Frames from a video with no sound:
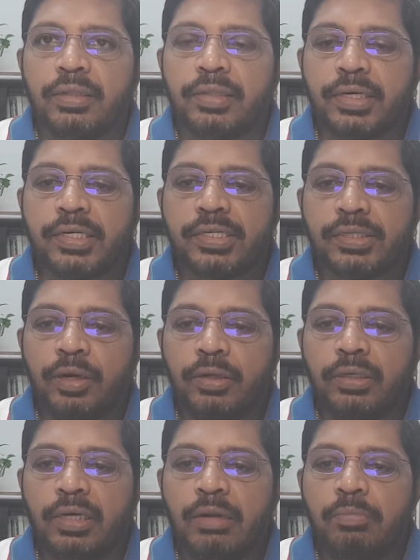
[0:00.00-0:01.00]
that is
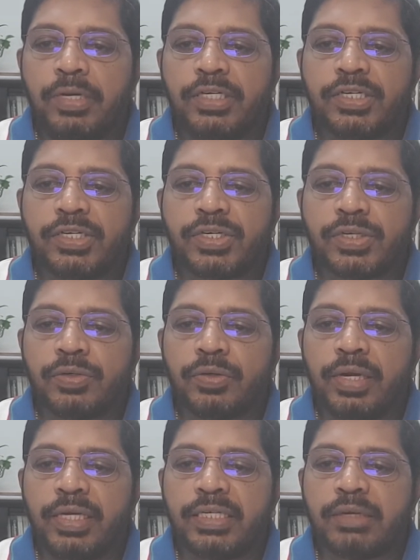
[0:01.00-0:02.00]
not limited to
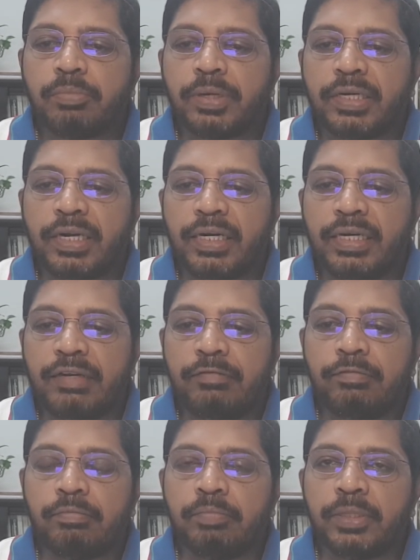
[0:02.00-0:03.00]

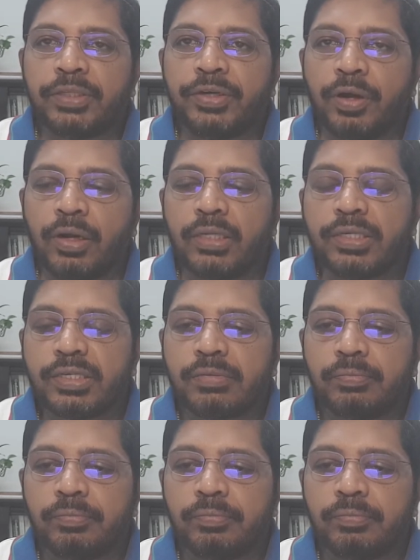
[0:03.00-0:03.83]
interpretative methodology.